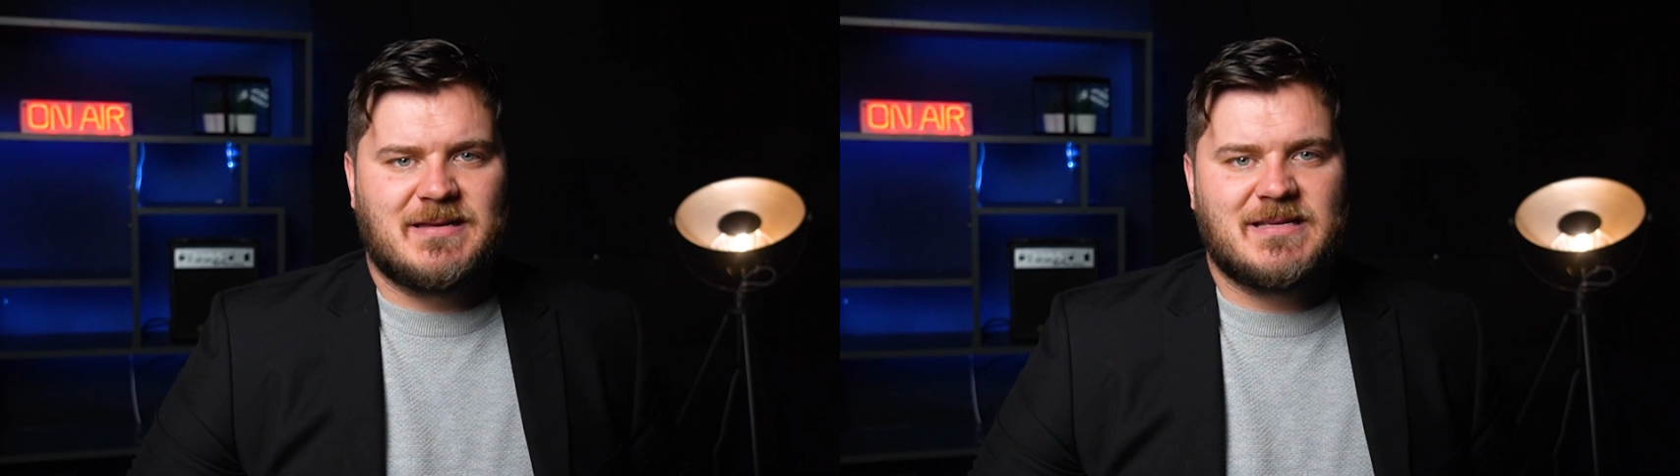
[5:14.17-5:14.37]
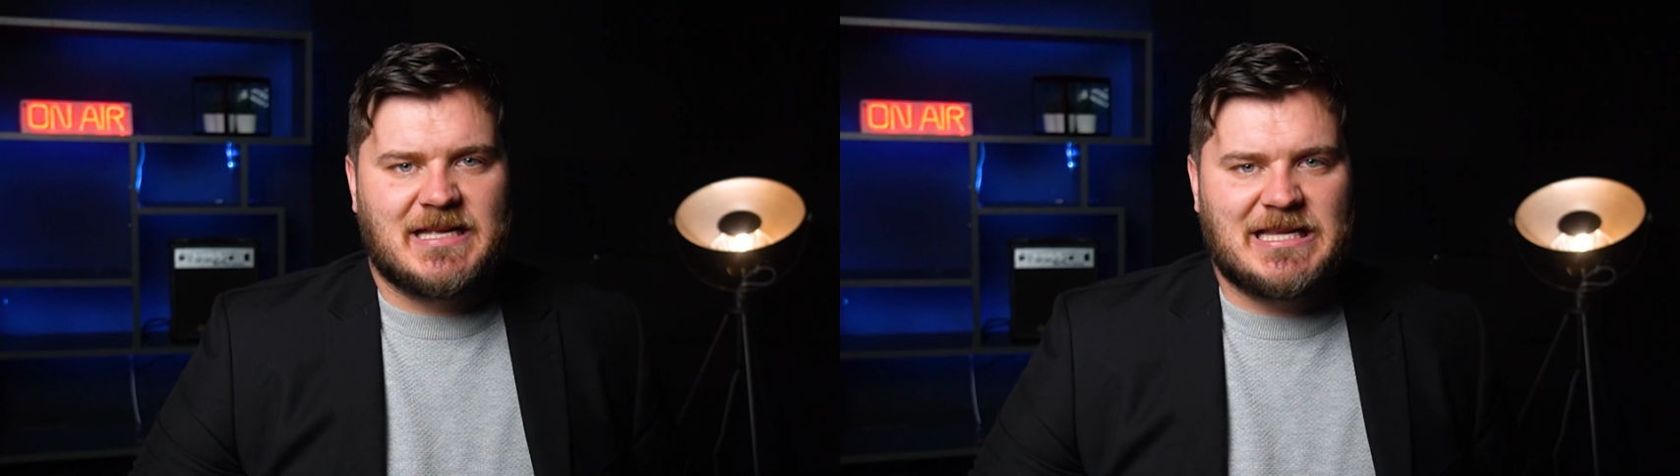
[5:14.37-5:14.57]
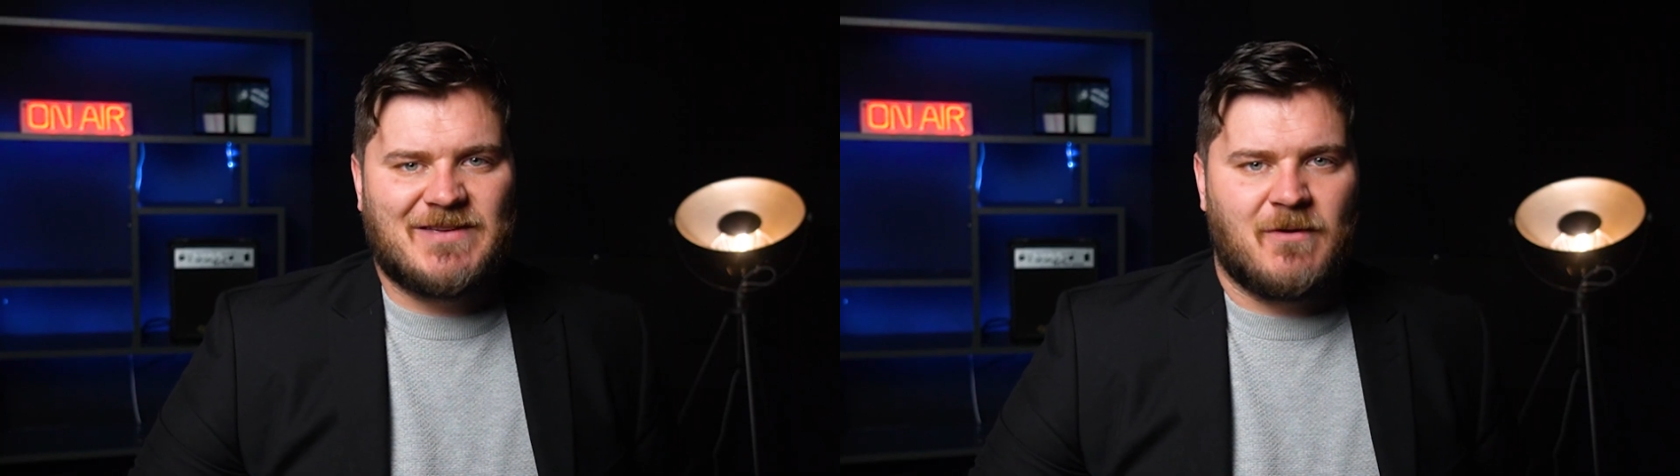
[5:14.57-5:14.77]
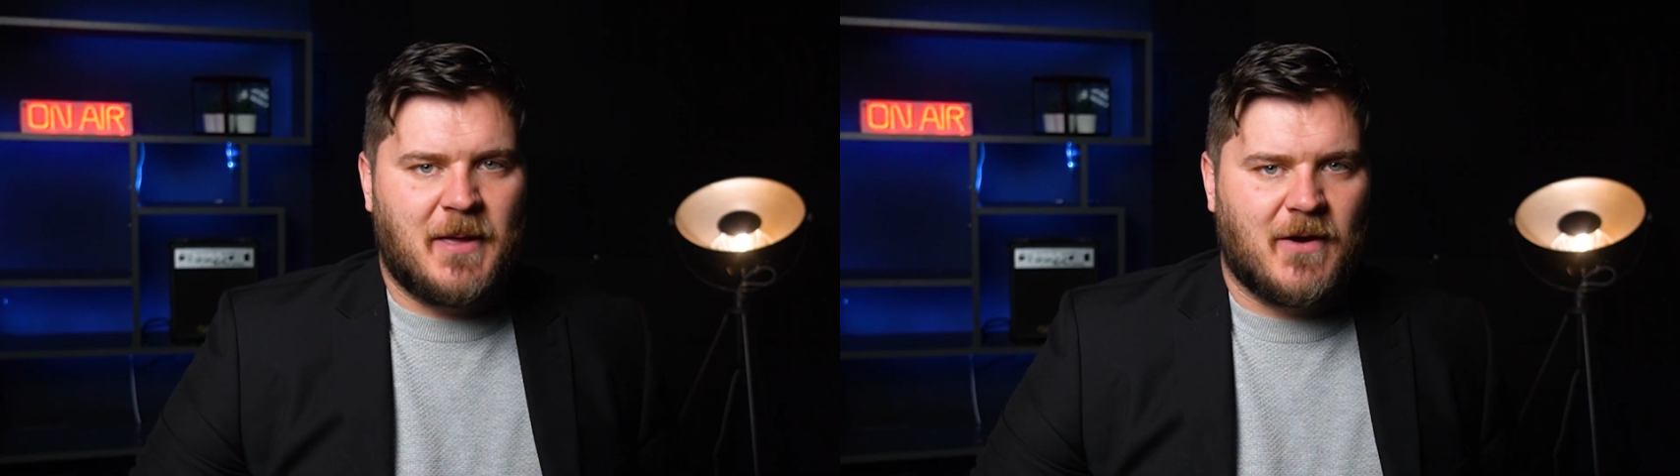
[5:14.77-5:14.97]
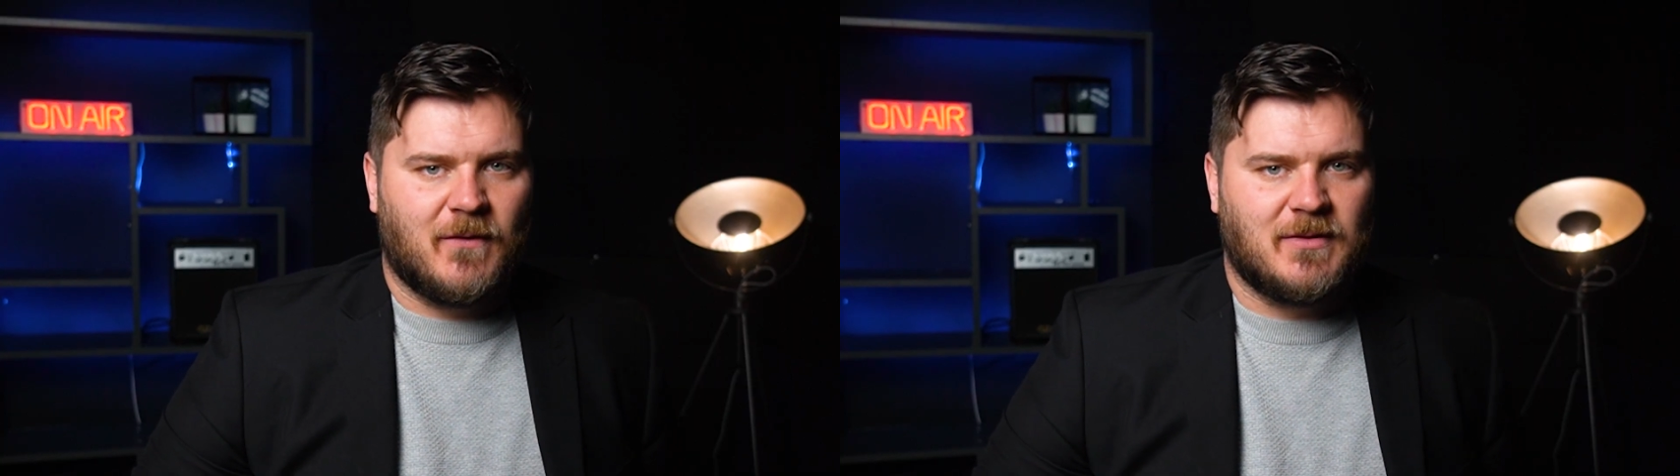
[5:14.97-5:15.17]
distinctive
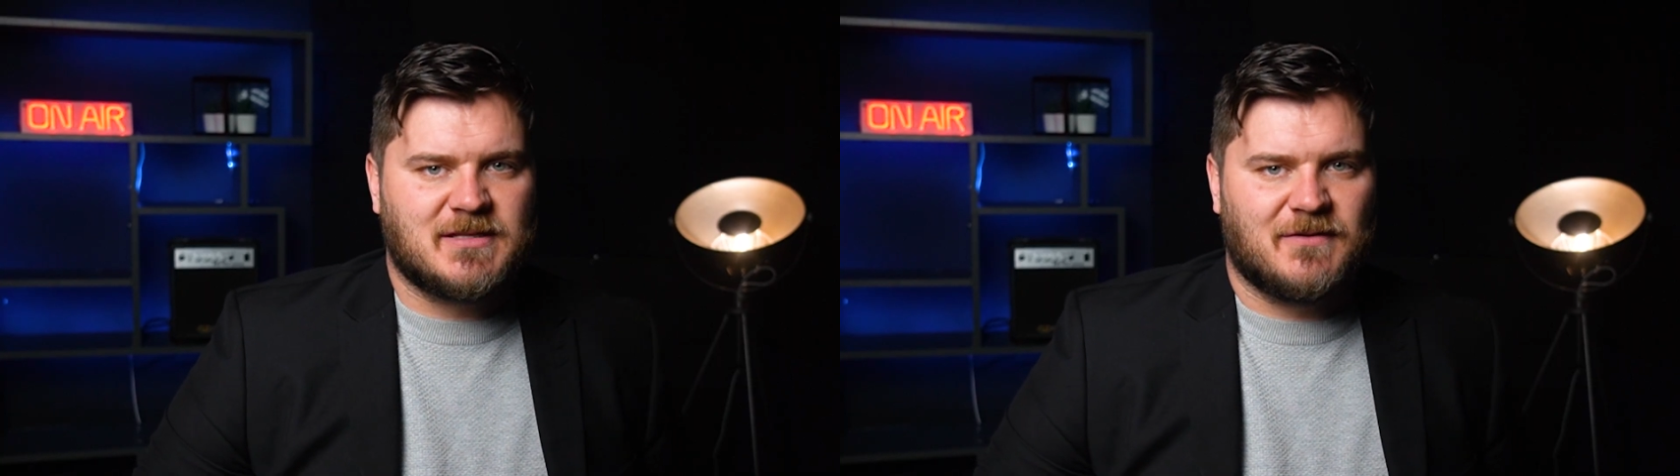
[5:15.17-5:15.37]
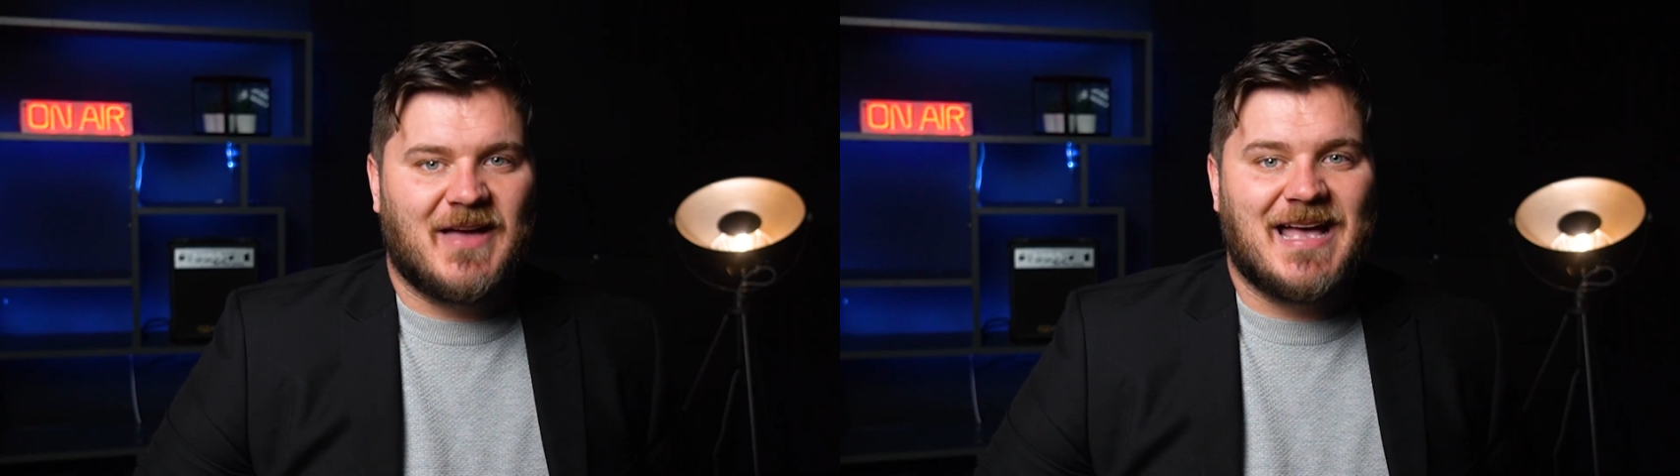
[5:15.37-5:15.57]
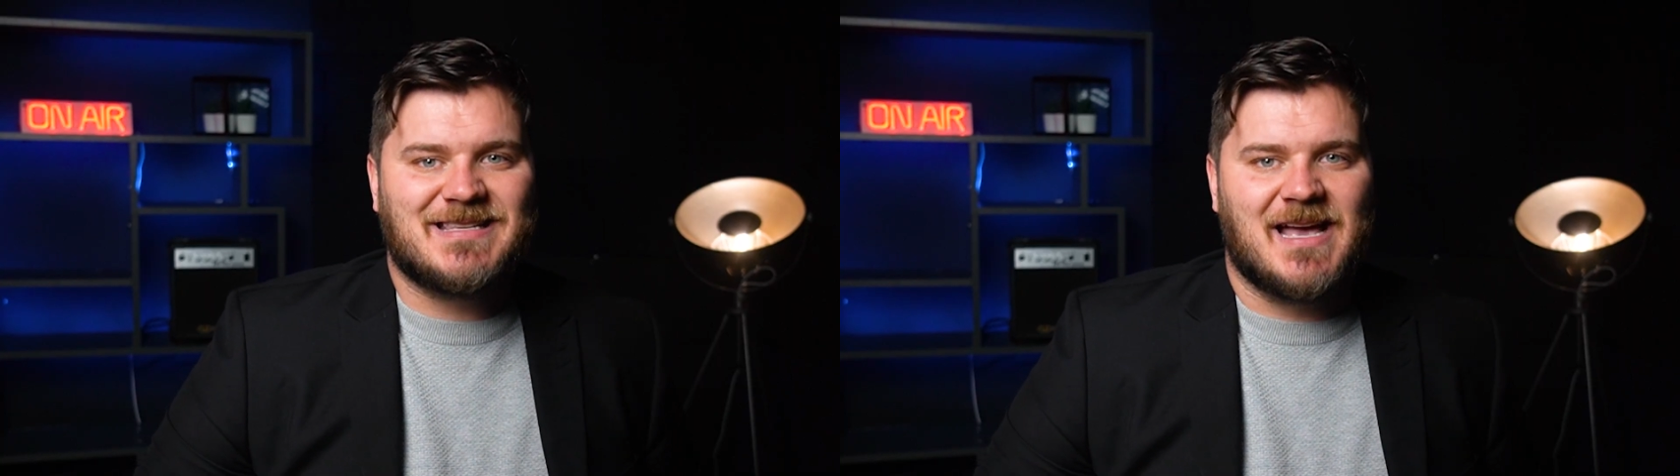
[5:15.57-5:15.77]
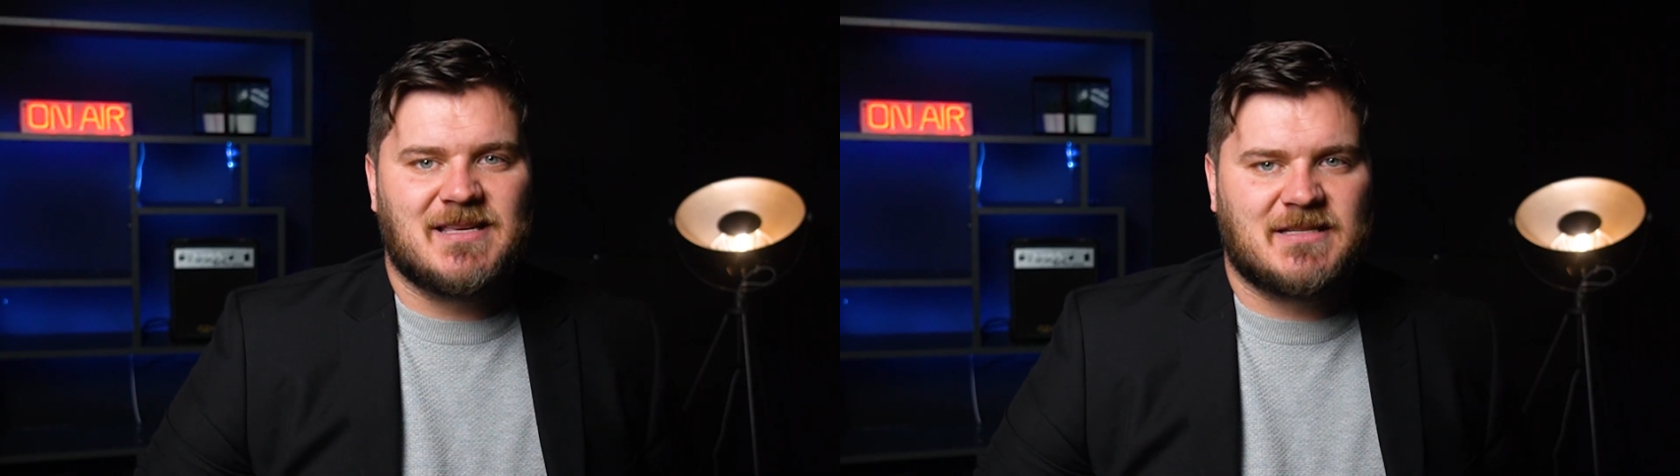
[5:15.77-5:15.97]
appearance of SS